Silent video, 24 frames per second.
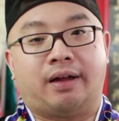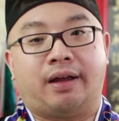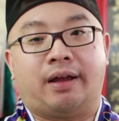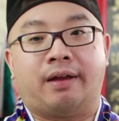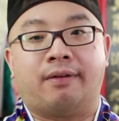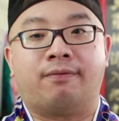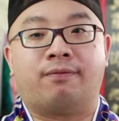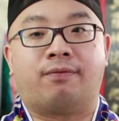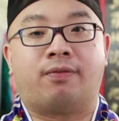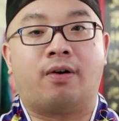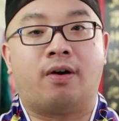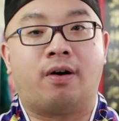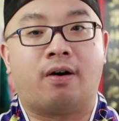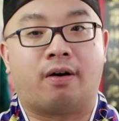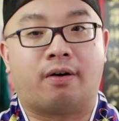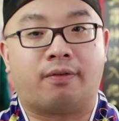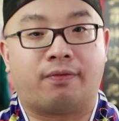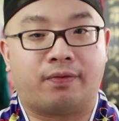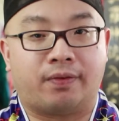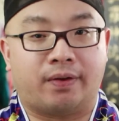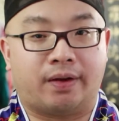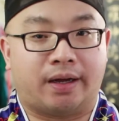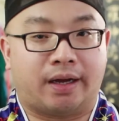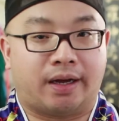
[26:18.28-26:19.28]

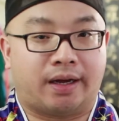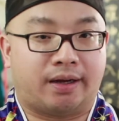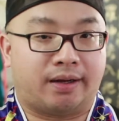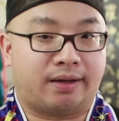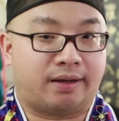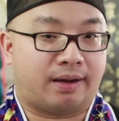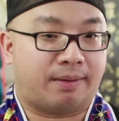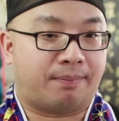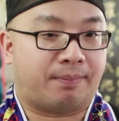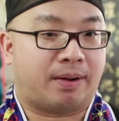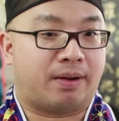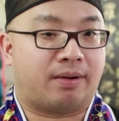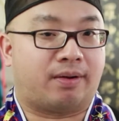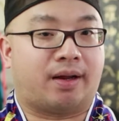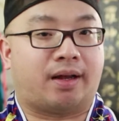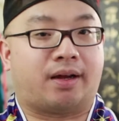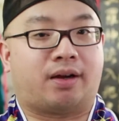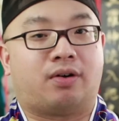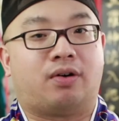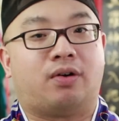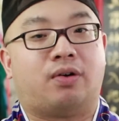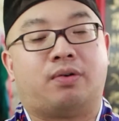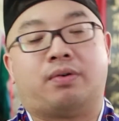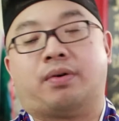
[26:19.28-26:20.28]
involved about
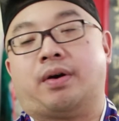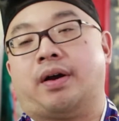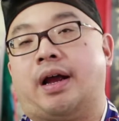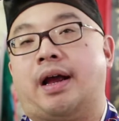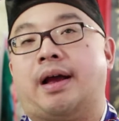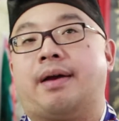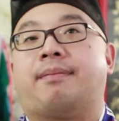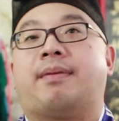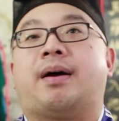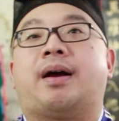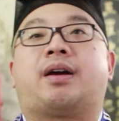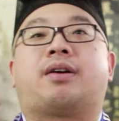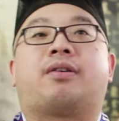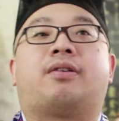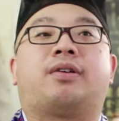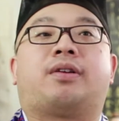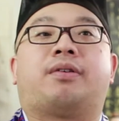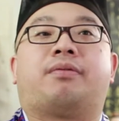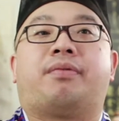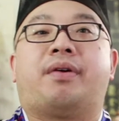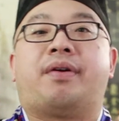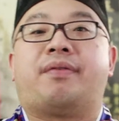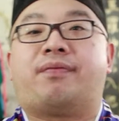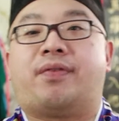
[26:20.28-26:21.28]
like, oh, am I going
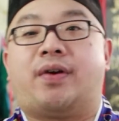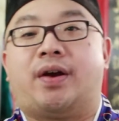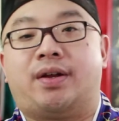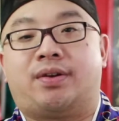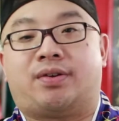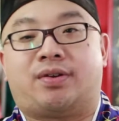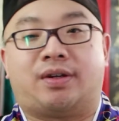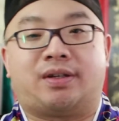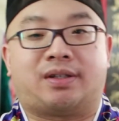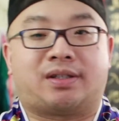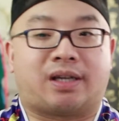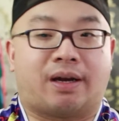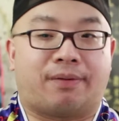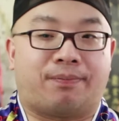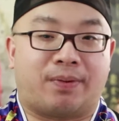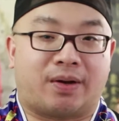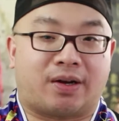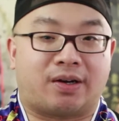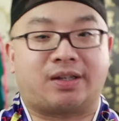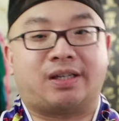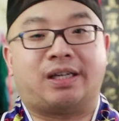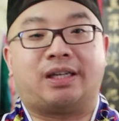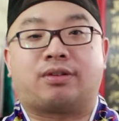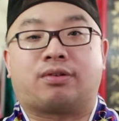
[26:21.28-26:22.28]
to revenge and stuff,
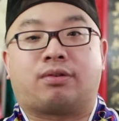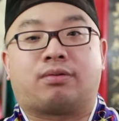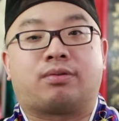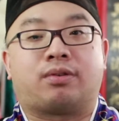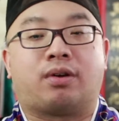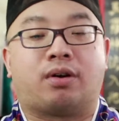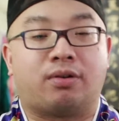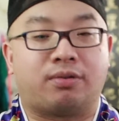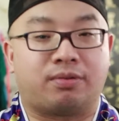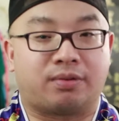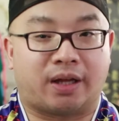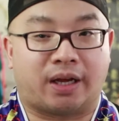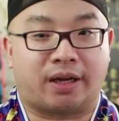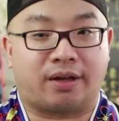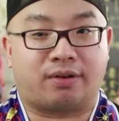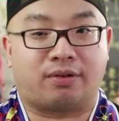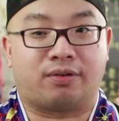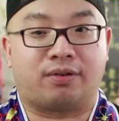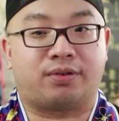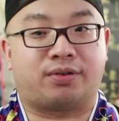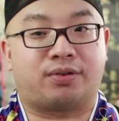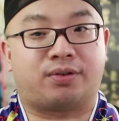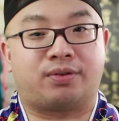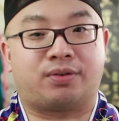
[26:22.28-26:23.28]
because he don't know that
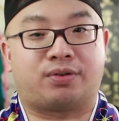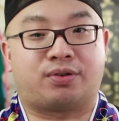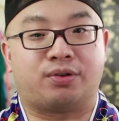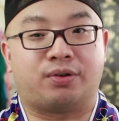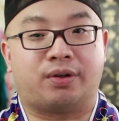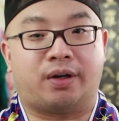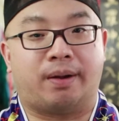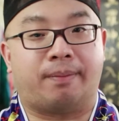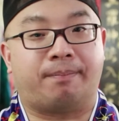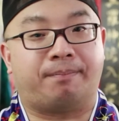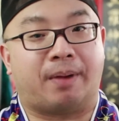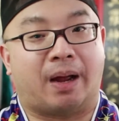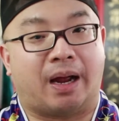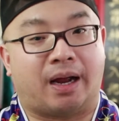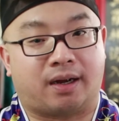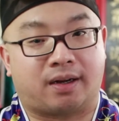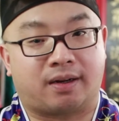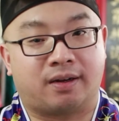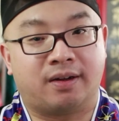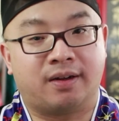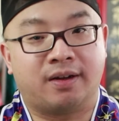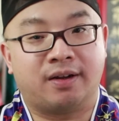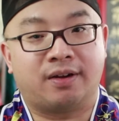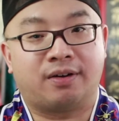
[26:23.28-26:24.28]
you shoot him back,
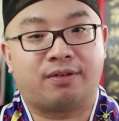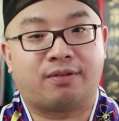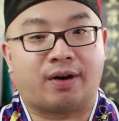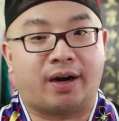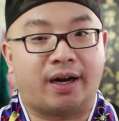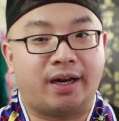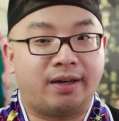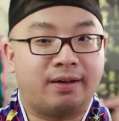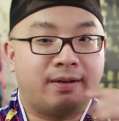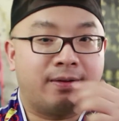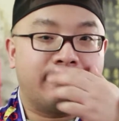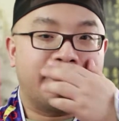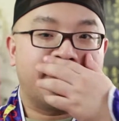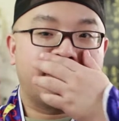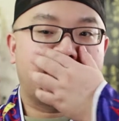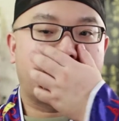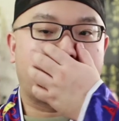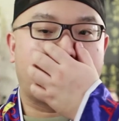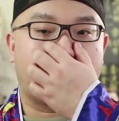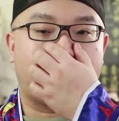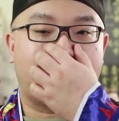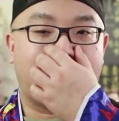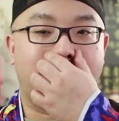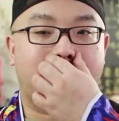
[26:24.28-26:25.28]
right?
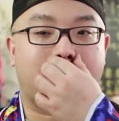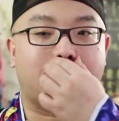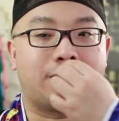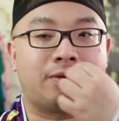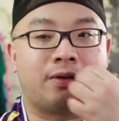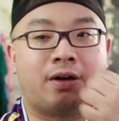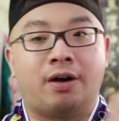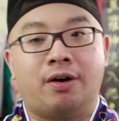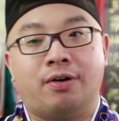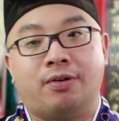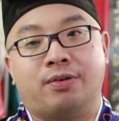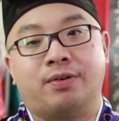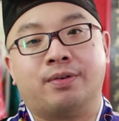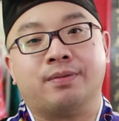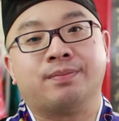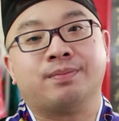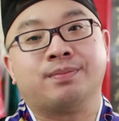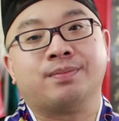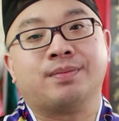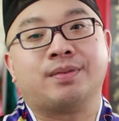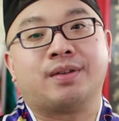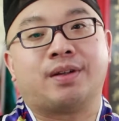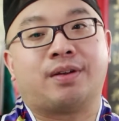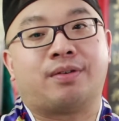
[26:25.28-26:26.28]
So he don't know,
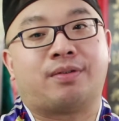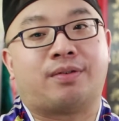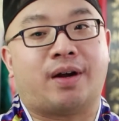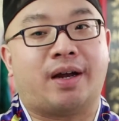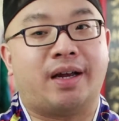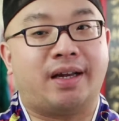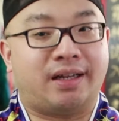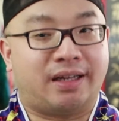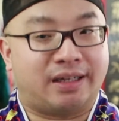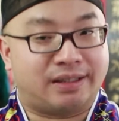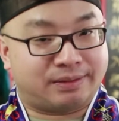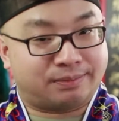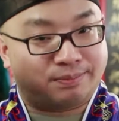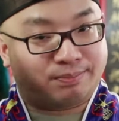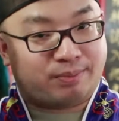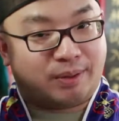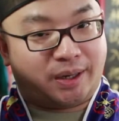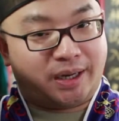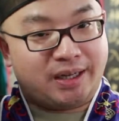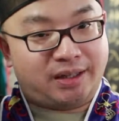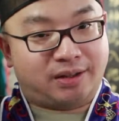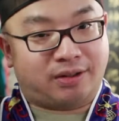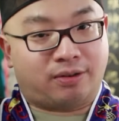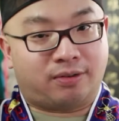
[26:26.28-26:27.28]
right? His
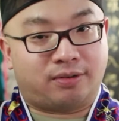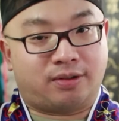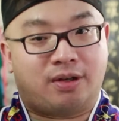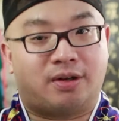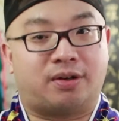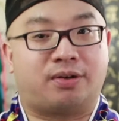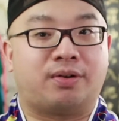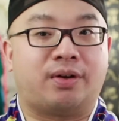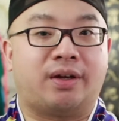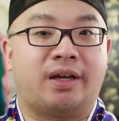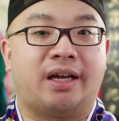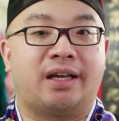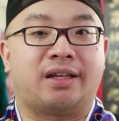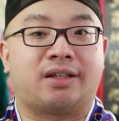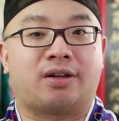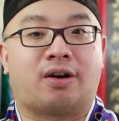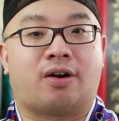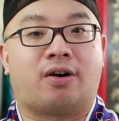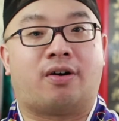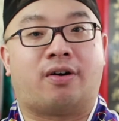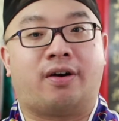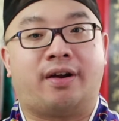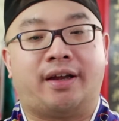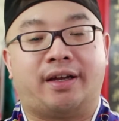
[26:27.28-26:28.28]
brain don't know. It's
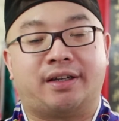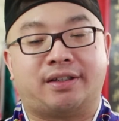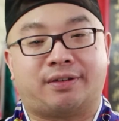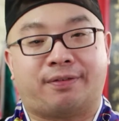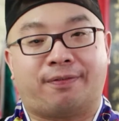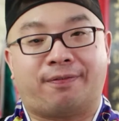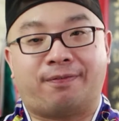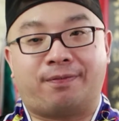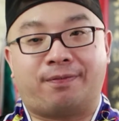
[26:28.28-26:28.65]
all his